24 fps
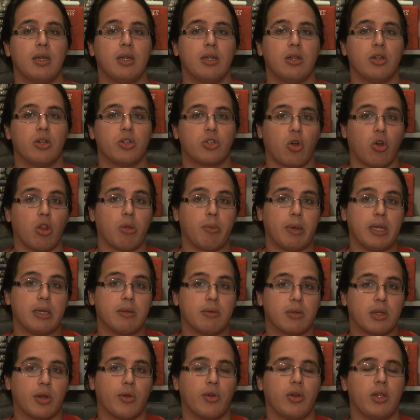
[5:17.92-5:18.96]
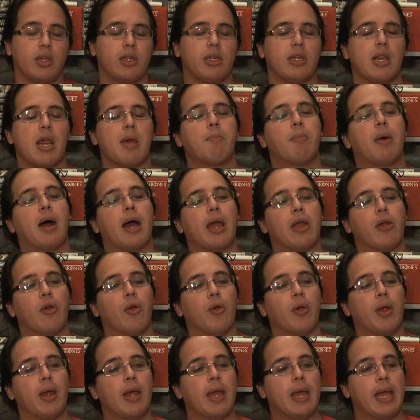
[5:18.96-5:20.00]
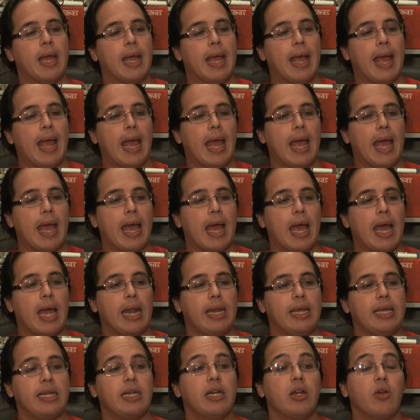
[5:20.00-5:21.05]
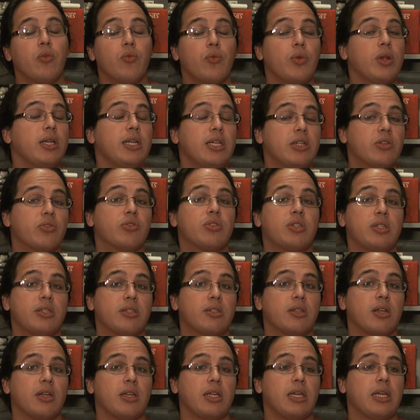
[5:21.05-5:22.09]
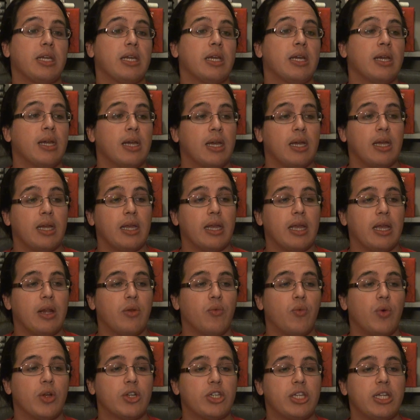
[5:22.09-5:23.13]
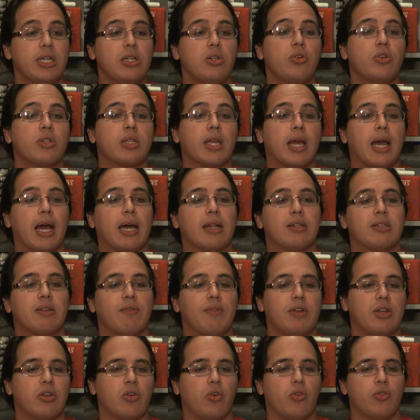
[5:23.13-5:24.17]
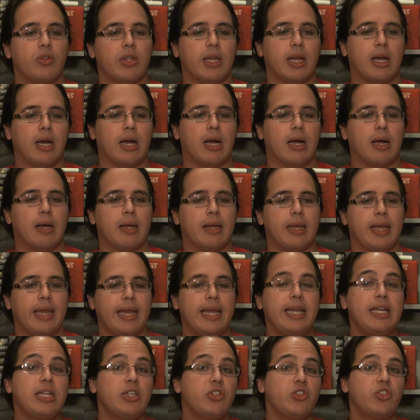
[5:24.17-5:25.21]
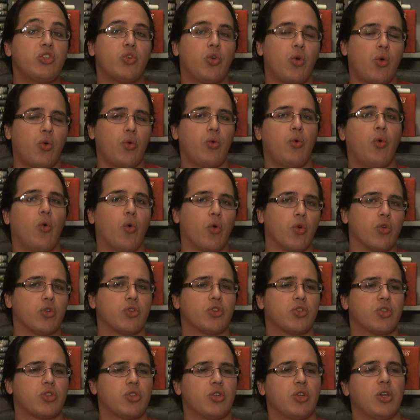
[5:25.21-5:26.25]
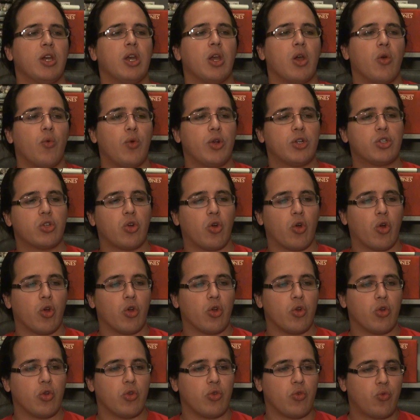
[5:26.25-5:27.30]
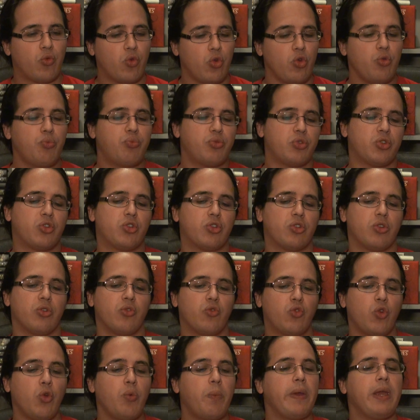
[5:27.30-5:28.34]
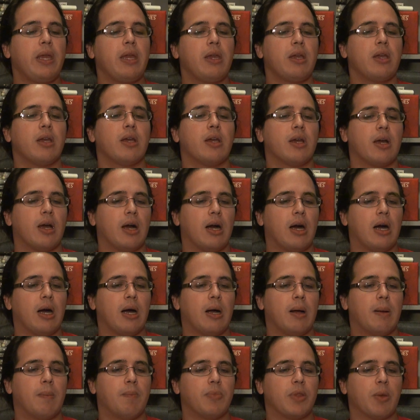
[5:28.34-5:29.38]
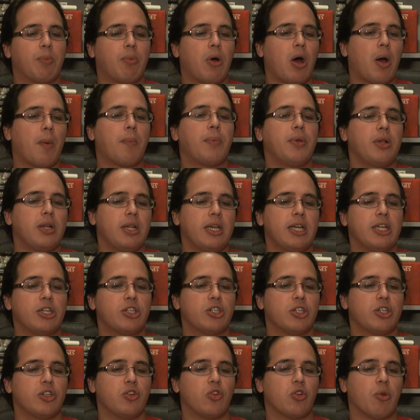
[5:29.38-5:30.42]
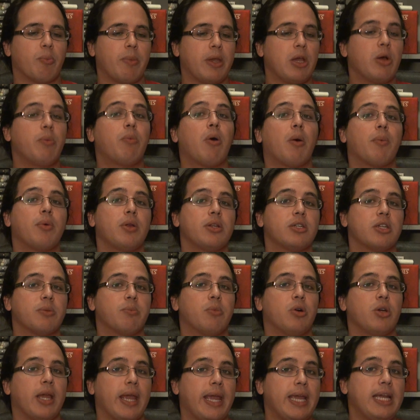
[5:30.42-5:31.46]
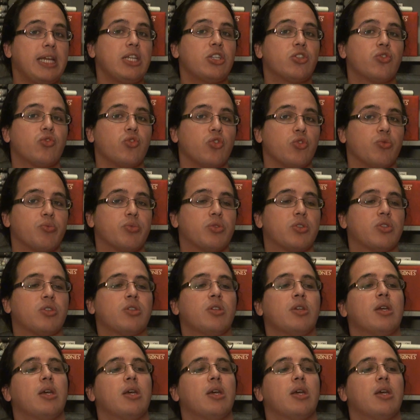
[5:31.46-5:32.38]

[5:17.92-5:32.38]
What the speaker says: Empire, and he did a really interesting study in which he looked at something called age cohorts, which are grouping the population, or the male population, among age groups,